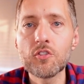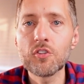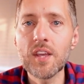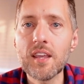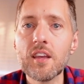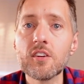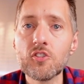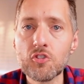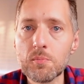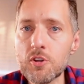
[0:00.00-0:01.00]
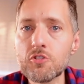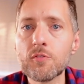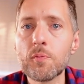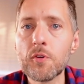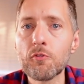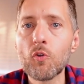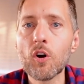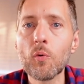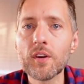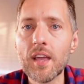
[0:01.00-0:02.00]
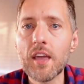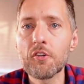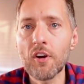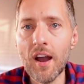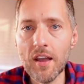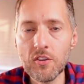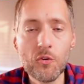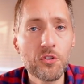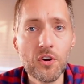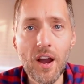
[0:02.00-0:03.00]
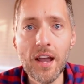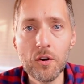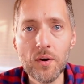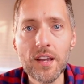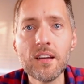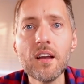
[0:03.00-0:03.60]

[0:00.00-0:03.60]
So you're taking a distribution from your 401k or your IRA.